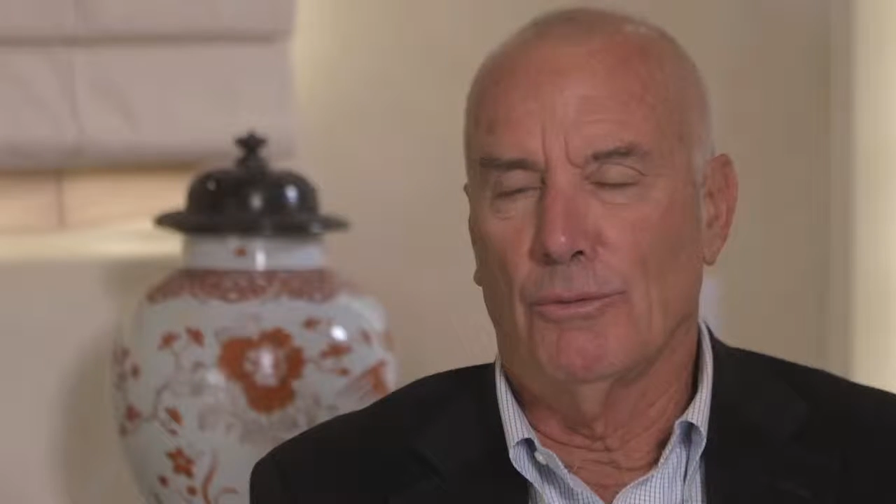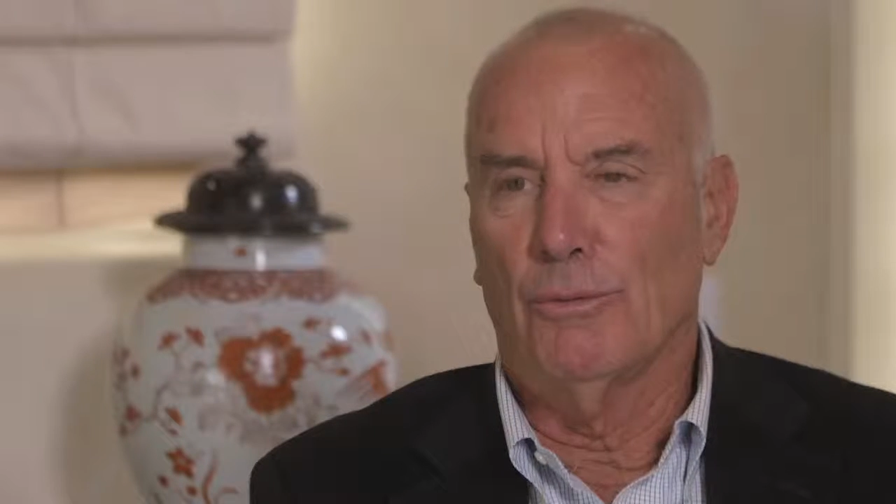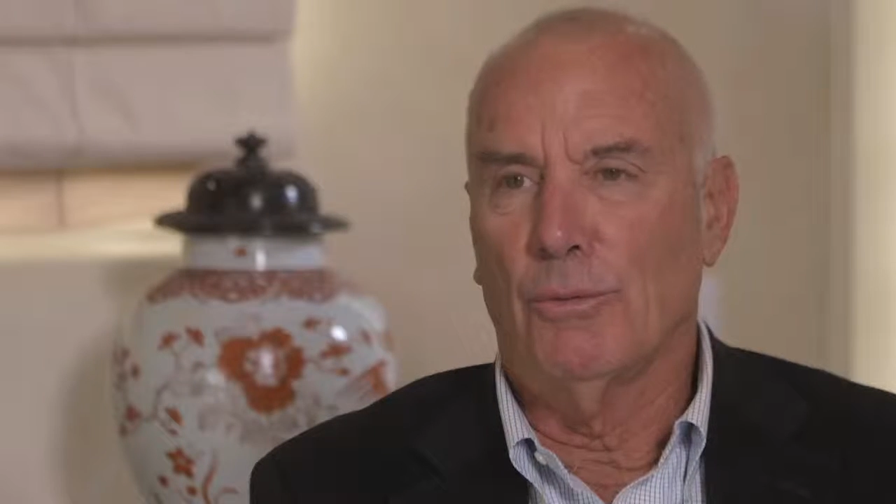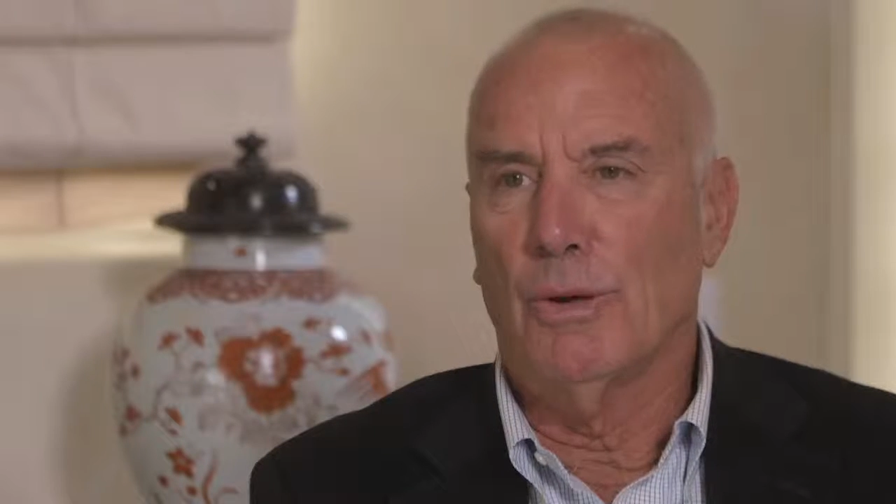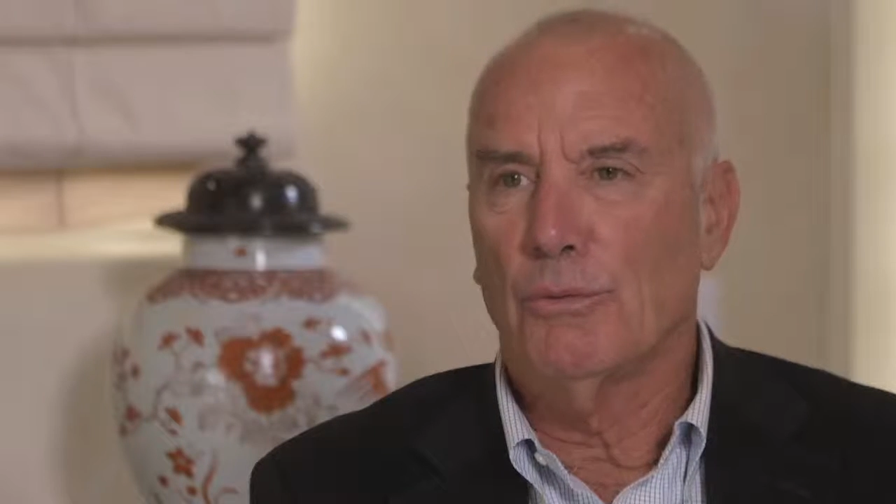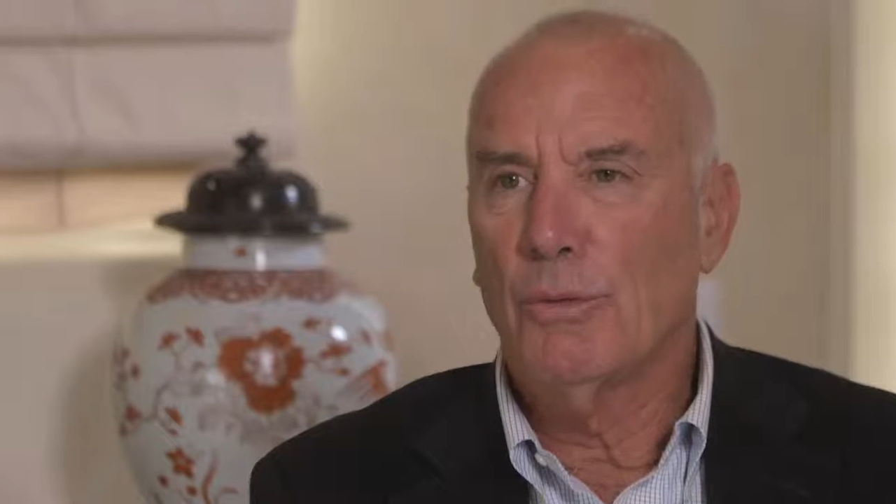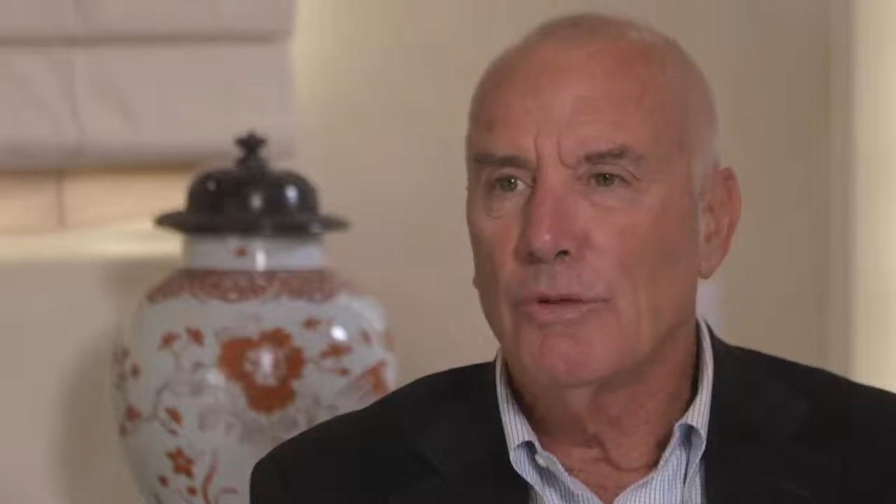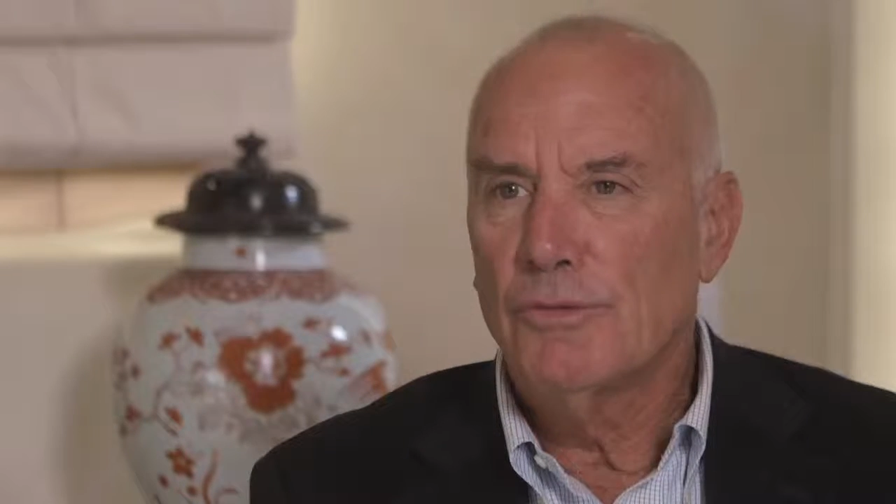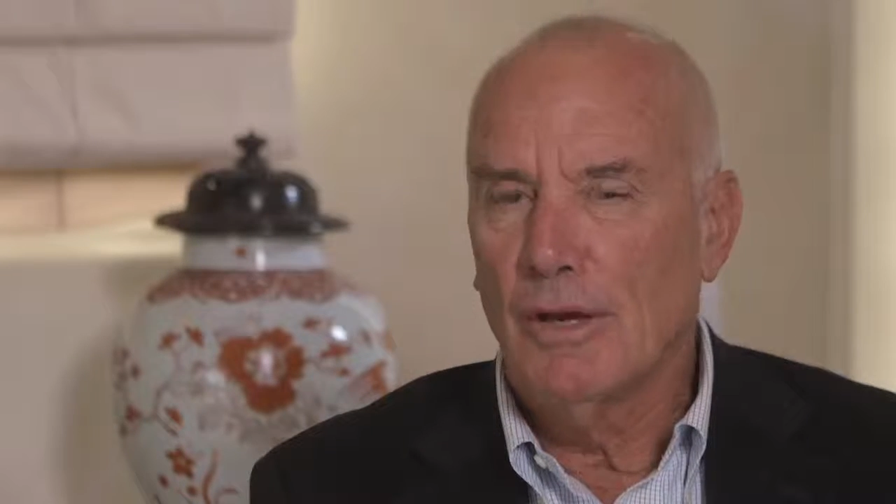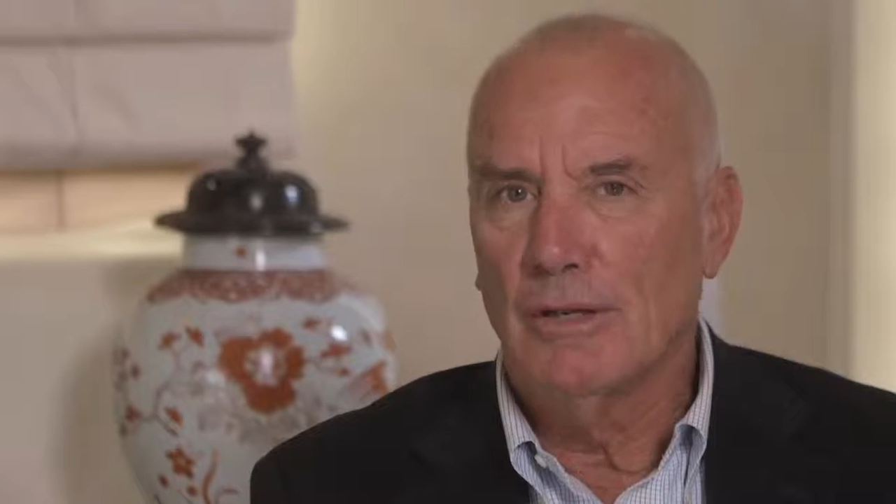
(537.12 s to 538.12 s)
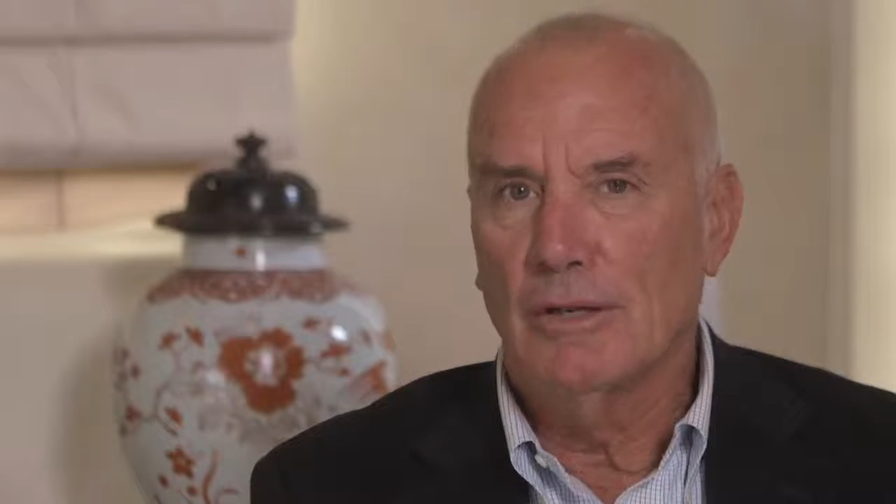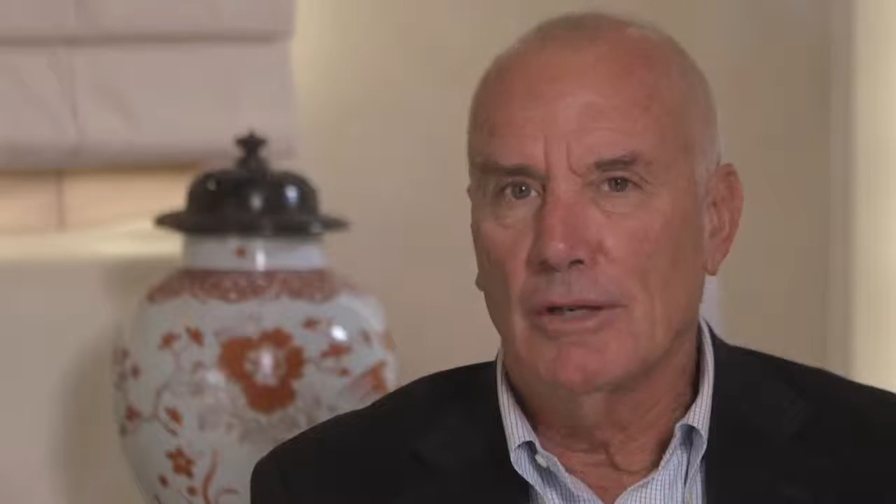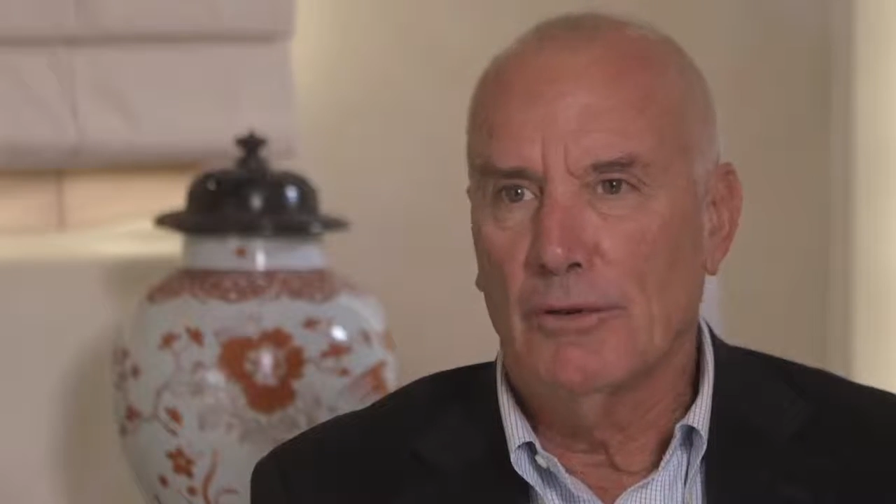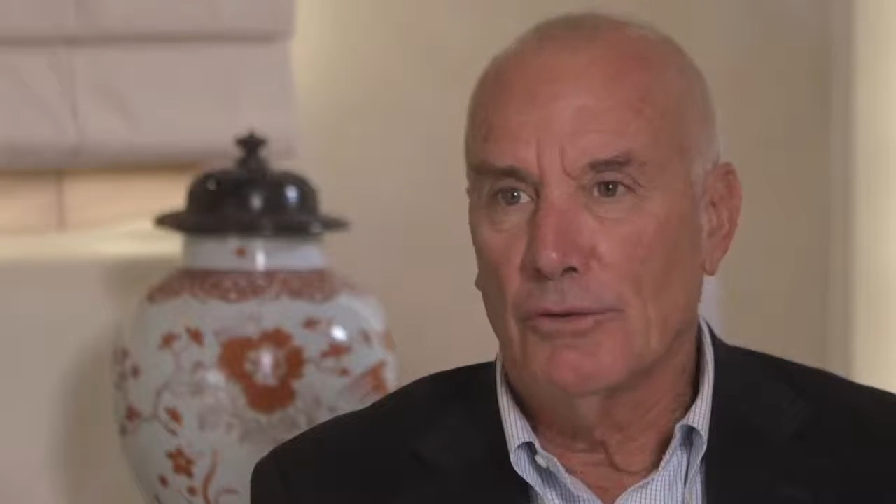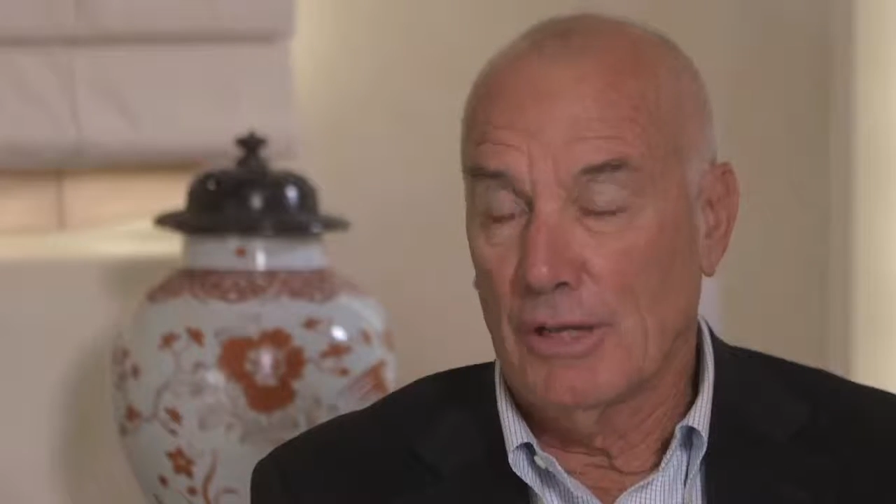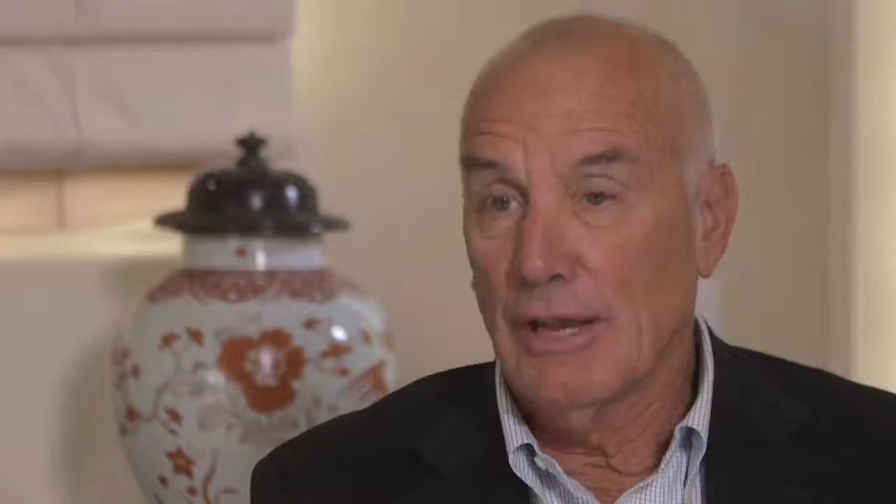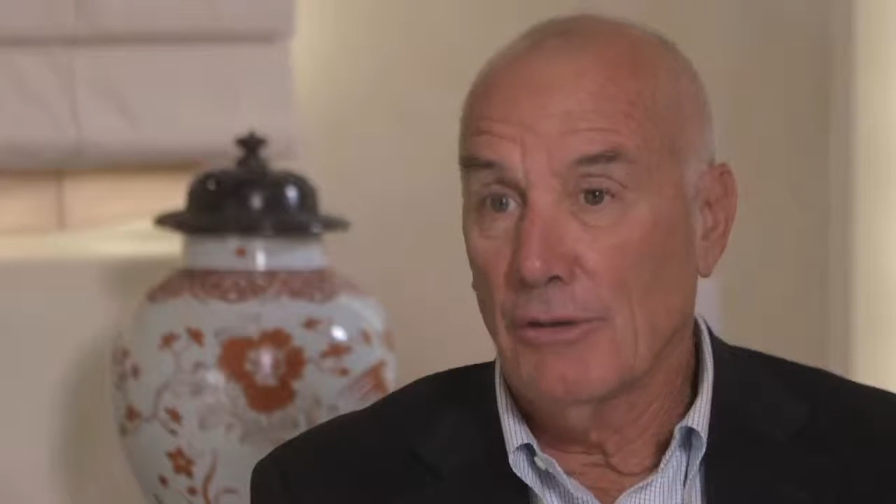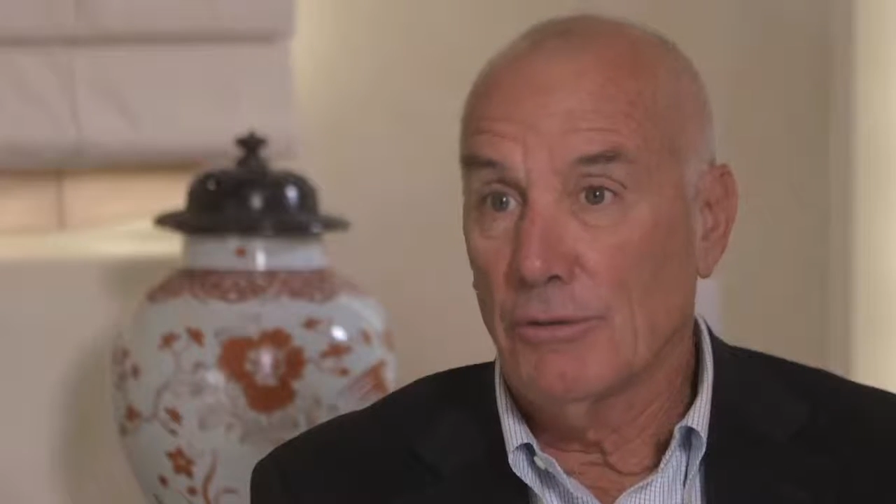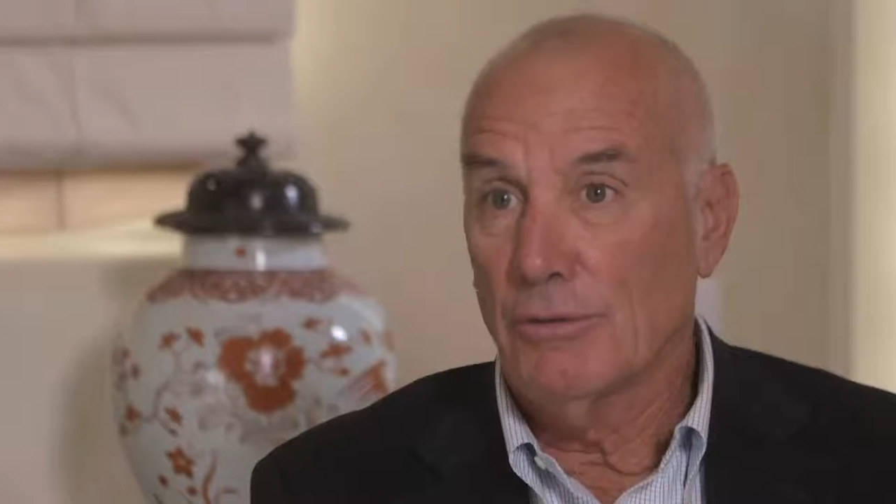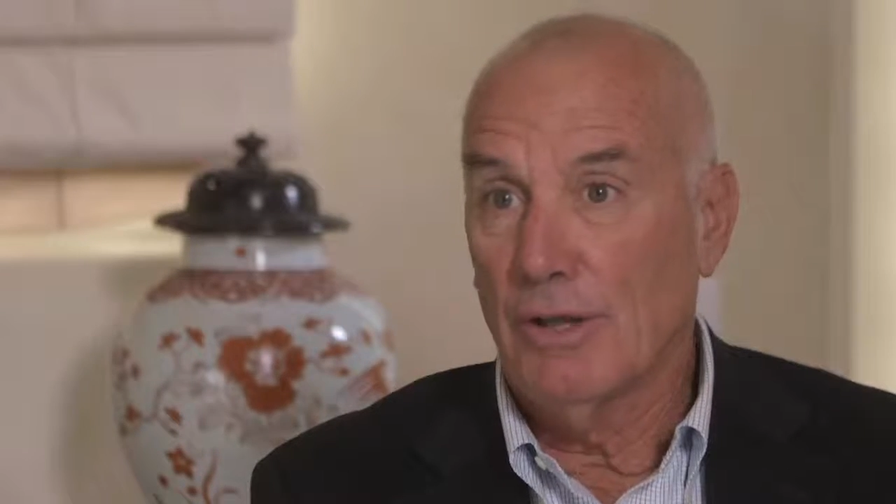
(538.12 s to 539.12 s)
What we've done here
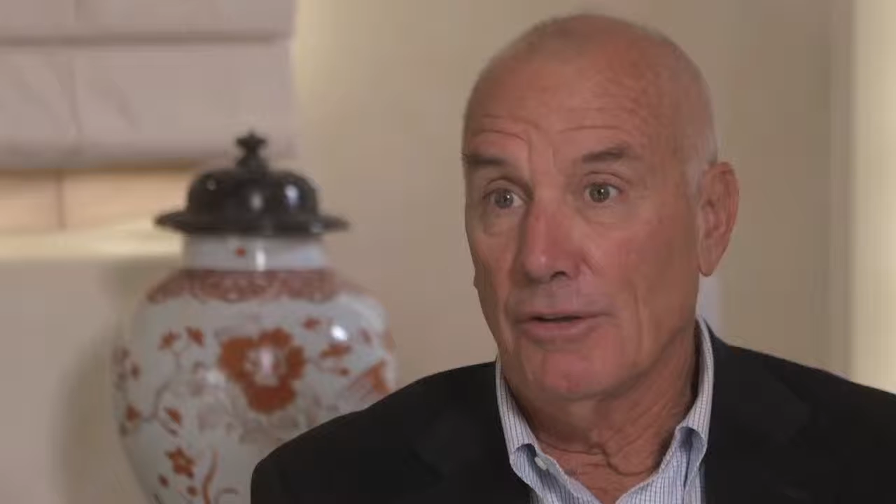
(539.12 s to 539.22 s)
together